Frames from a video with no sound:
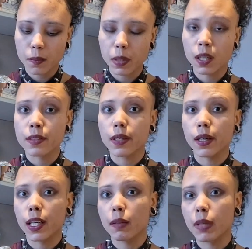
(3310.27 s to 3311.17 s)
Because
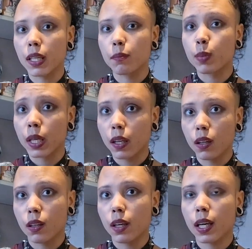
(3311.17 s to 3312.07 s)
I am a
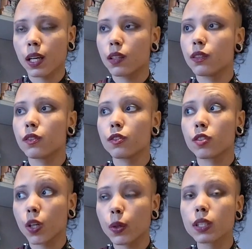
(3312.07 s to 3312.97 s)
beginner hand
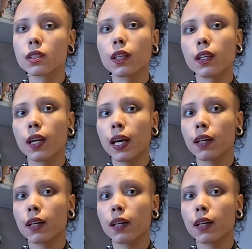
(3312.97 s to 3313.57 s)
sewist and I